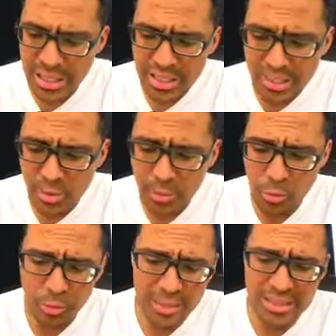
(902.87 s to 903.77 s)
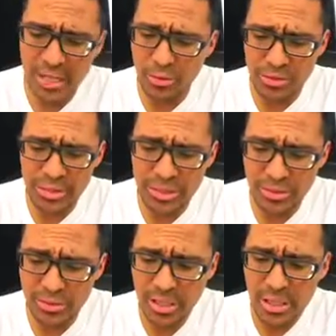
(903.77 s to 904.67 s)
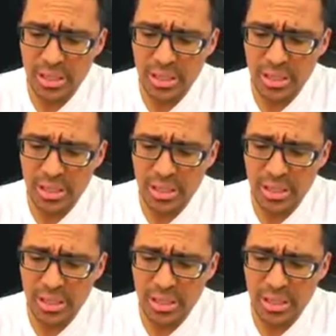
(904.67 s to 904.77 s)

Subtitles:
And here's one more piece that I will tell you.